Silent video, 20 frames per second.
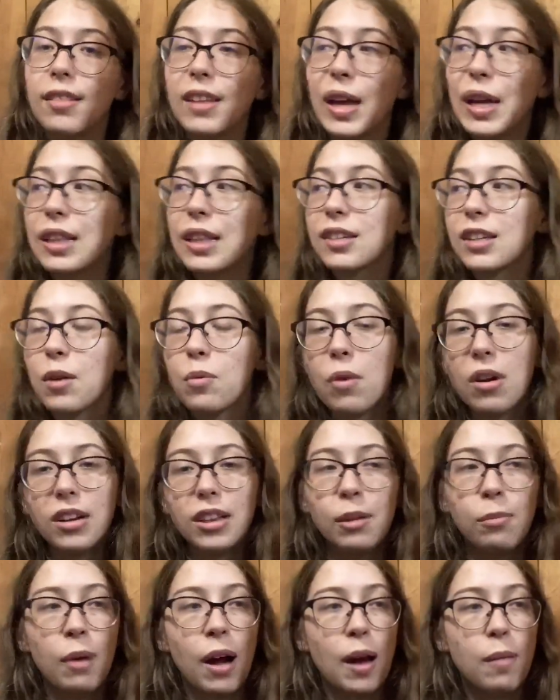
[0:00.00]
like this. I
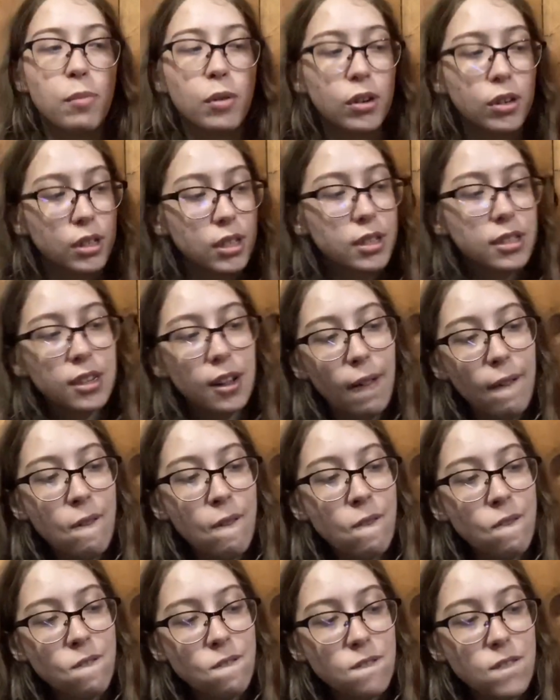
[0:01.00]
rarely buy books.
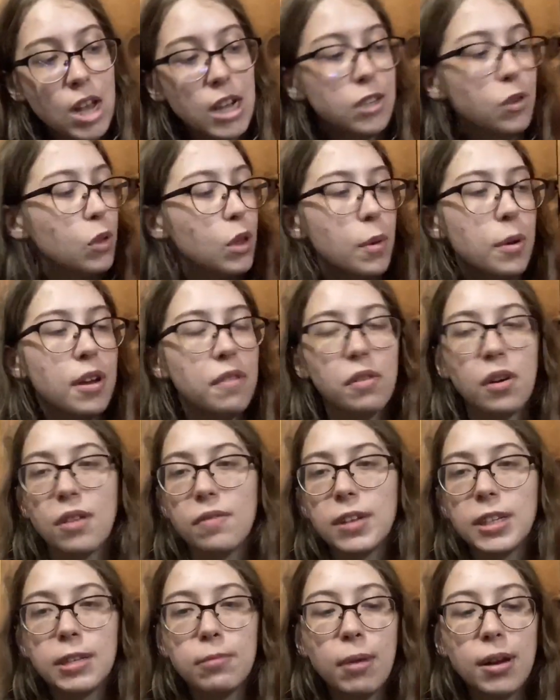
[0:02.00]
It's only whenever I
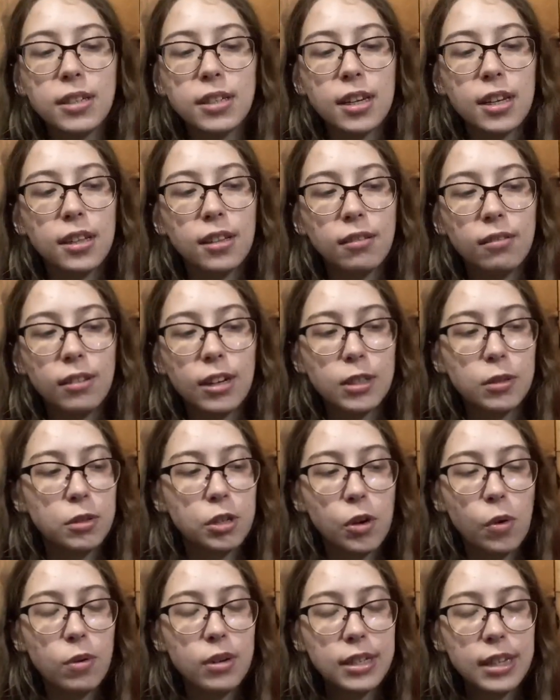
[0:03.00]
visit Bestie, because
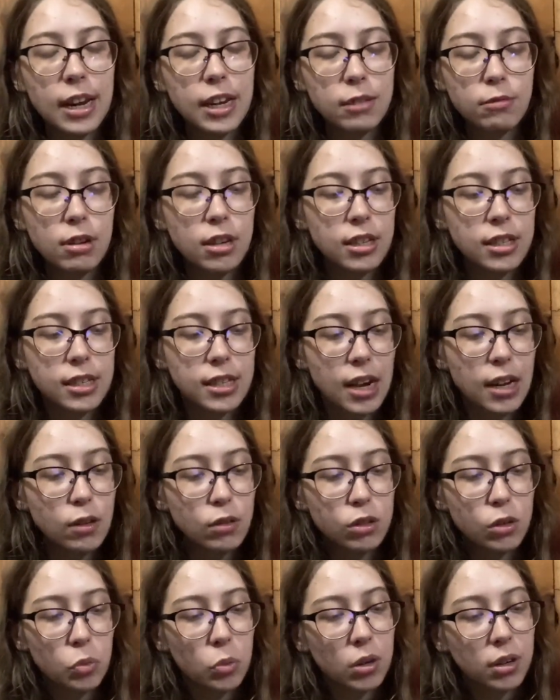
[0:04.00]
she always takes me to
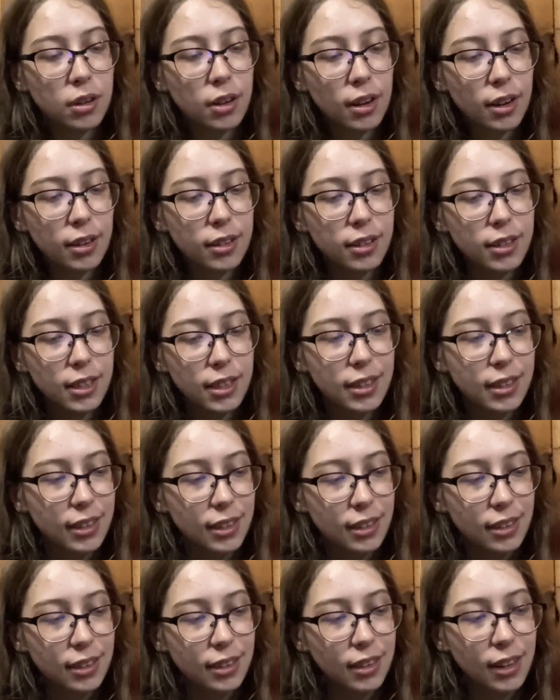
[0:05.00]
sales and whatnot.
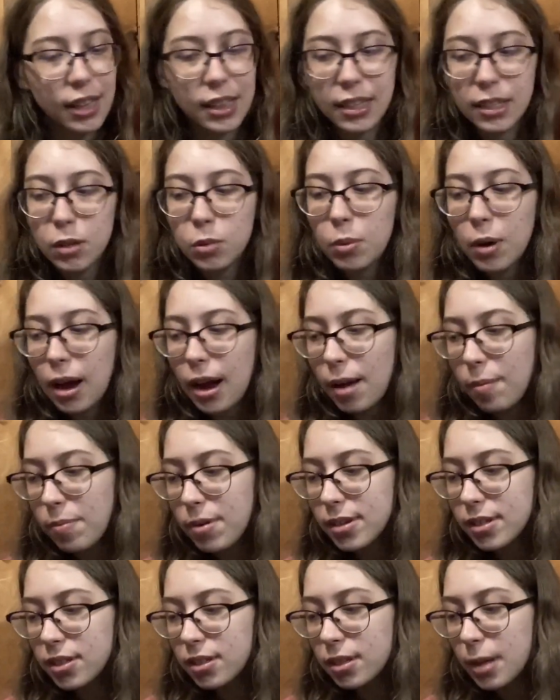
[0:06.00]
And this is what
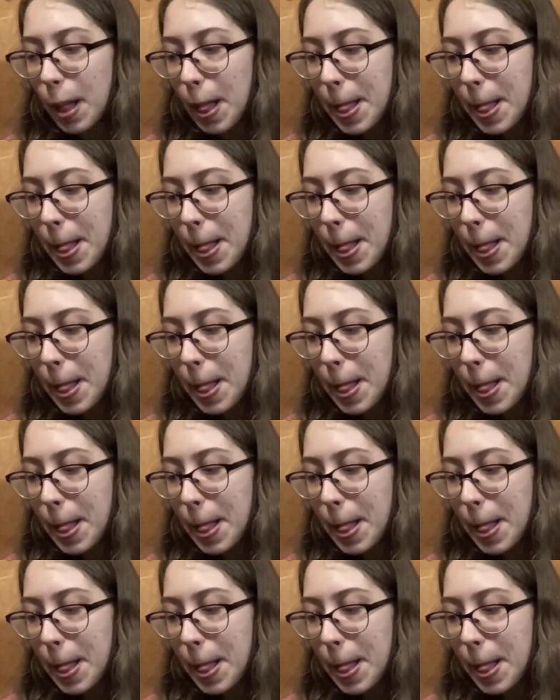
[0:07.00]
happens.